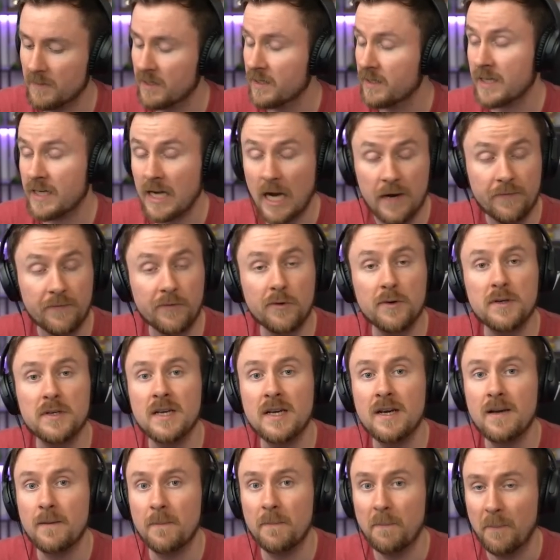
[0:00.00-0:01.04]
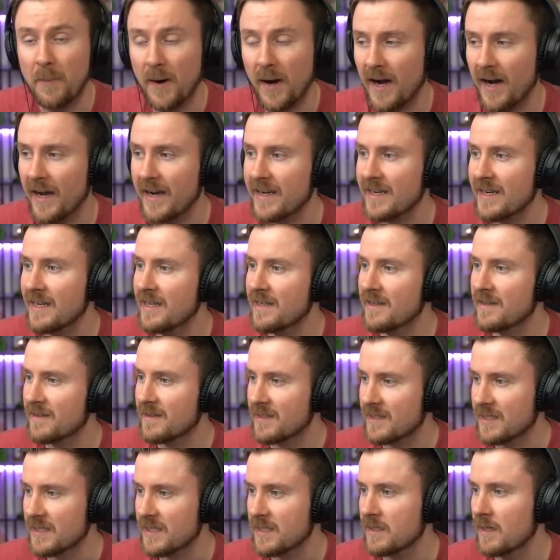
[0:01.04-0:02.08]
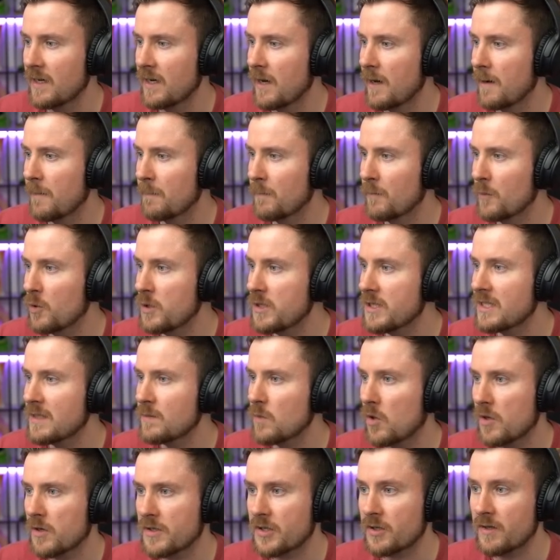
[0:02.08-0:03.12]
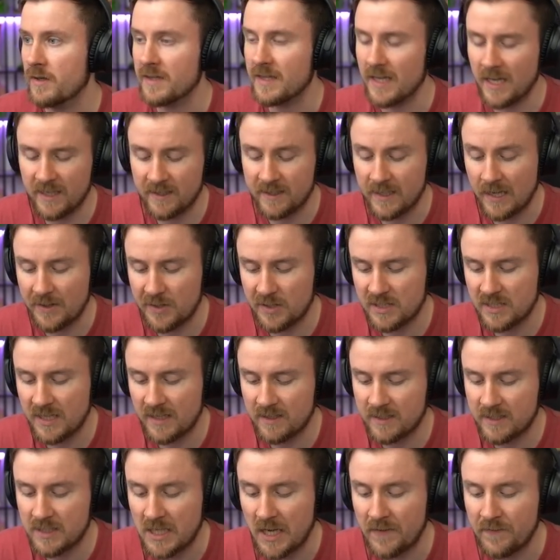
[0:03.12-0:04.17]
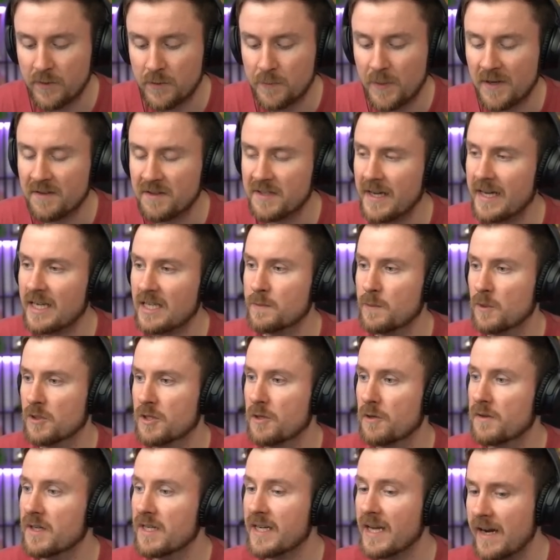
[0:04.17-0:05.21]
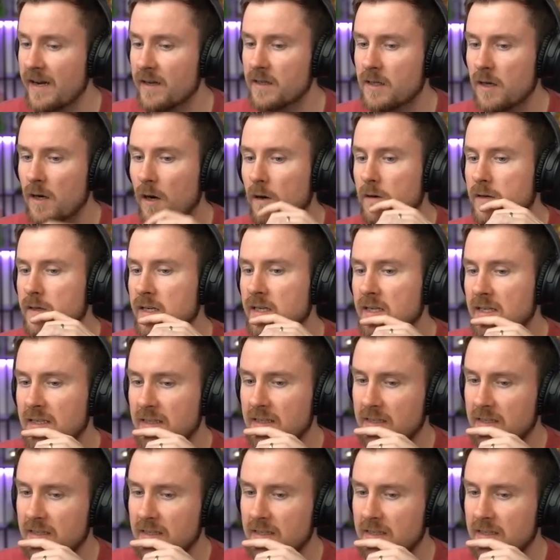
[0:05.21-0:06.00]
covered by the Multimortar, and then the other side is covered by the X-Bow. So the cannon card...